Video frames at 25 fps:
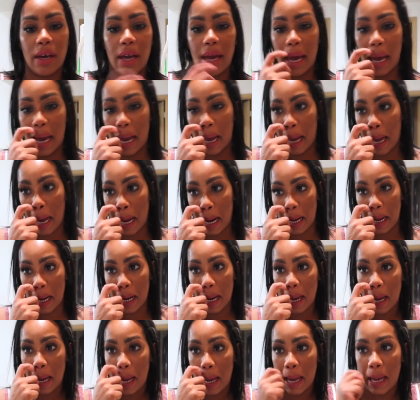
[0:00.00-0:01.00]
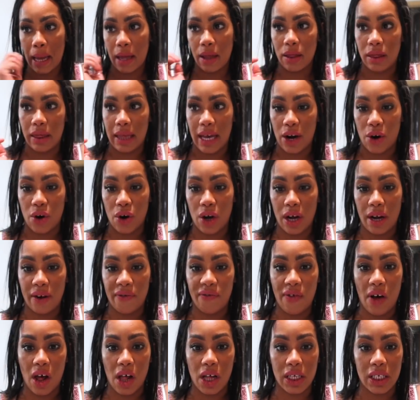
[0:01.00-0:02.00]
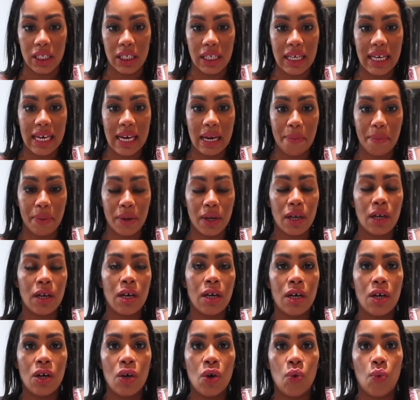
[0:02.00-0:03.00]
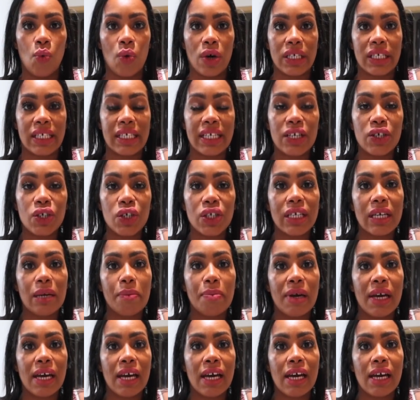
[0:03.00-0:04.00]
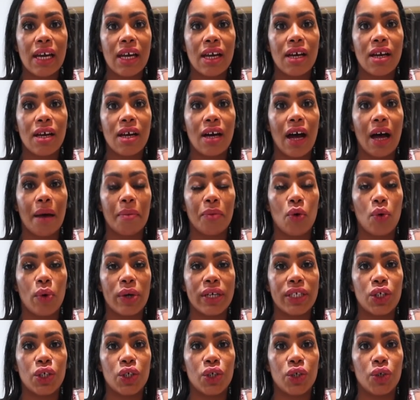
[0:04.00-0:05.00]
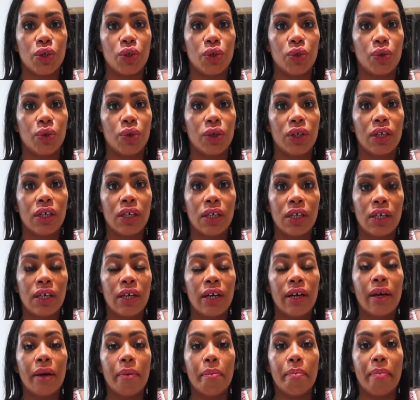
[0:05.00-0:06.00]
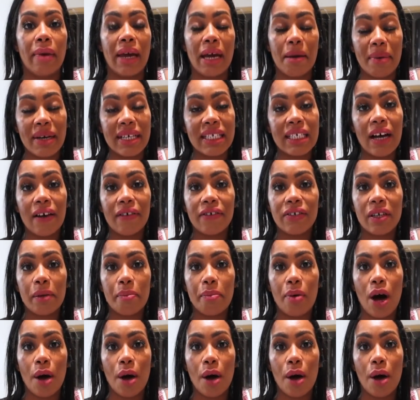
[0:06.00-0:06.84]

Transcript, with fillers: and they're gonna fall asleep. Once they're sleeping, I'm going to make myself some